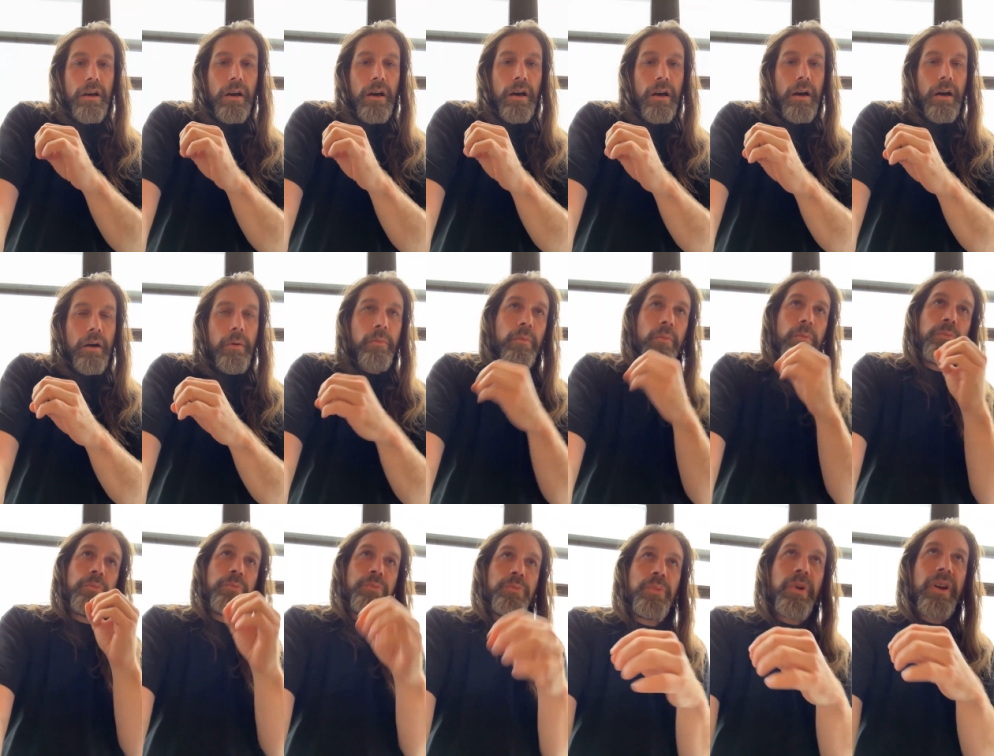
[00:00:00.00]
Um,
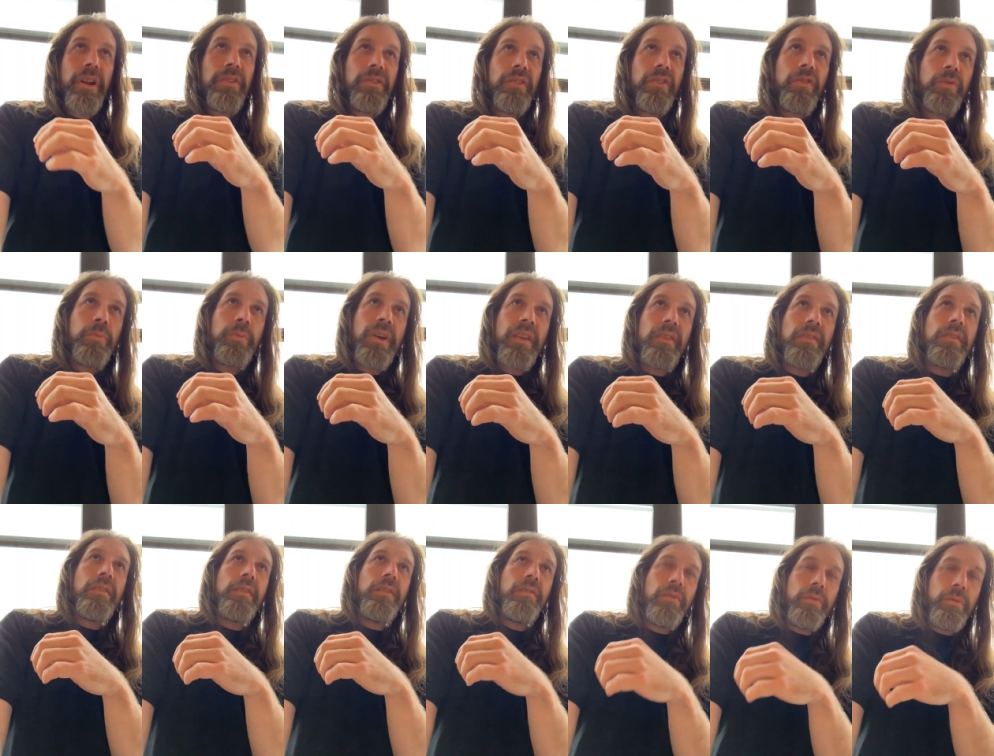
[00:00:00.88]
but it's
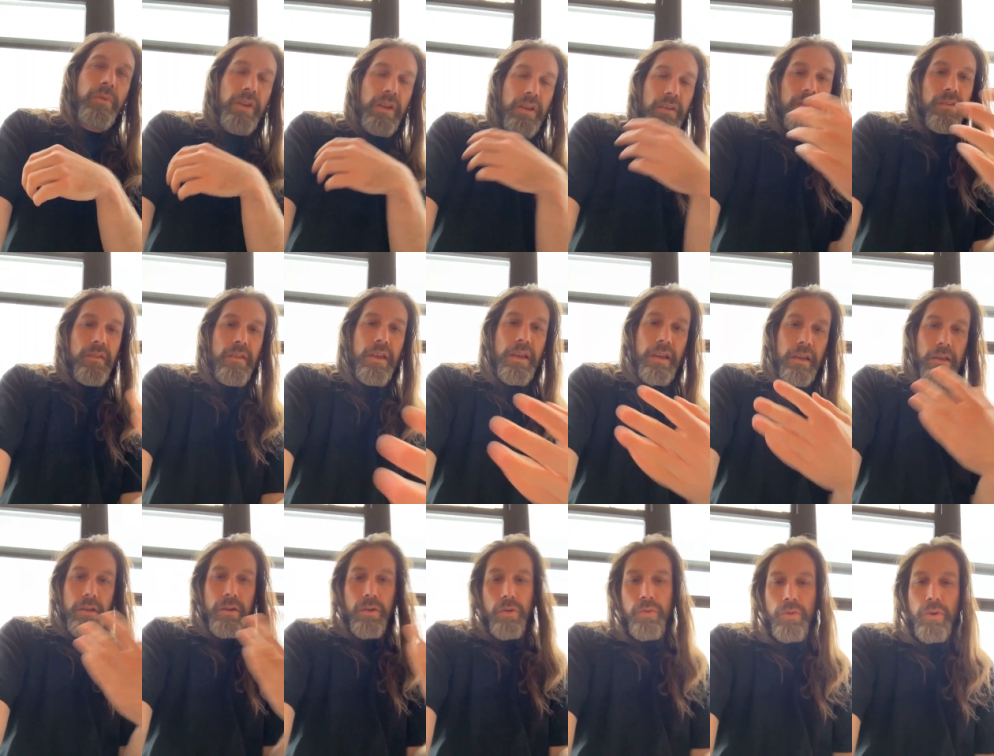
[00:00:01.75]
expensive, and we need to
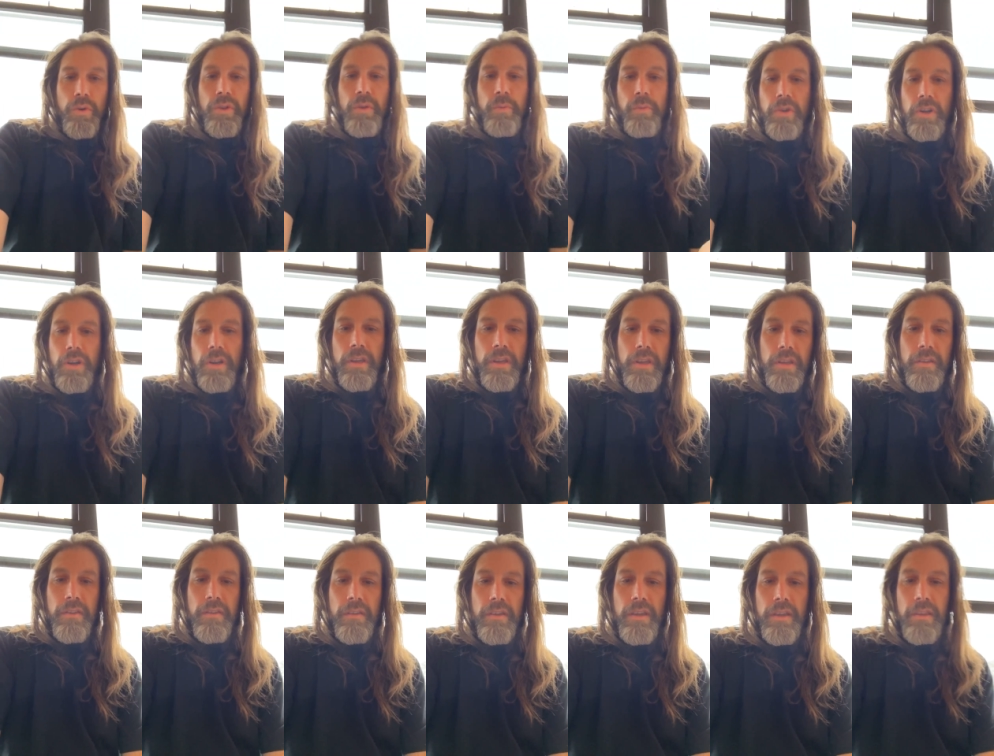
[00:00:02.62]
like grow the
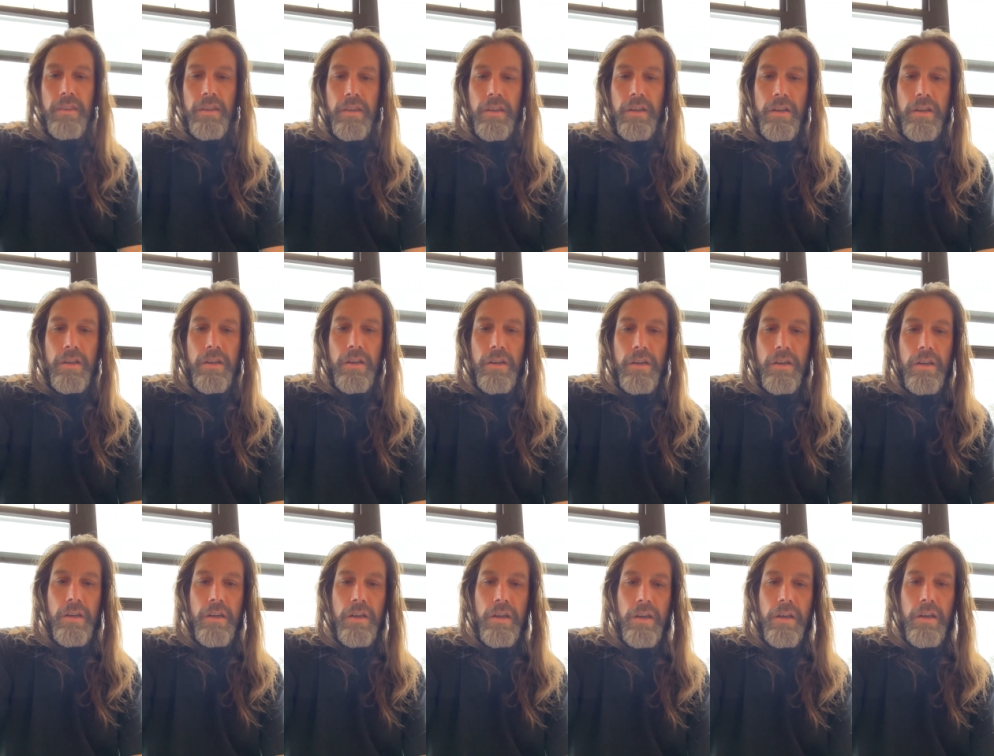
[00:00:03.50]
market to get
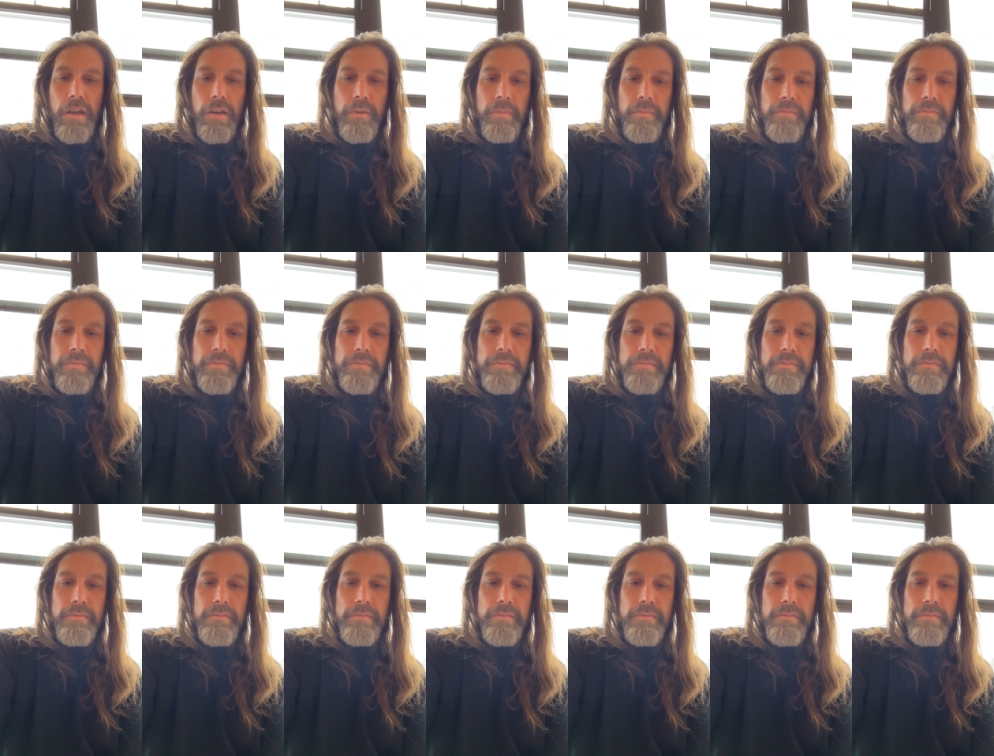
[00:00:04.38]
there. Um,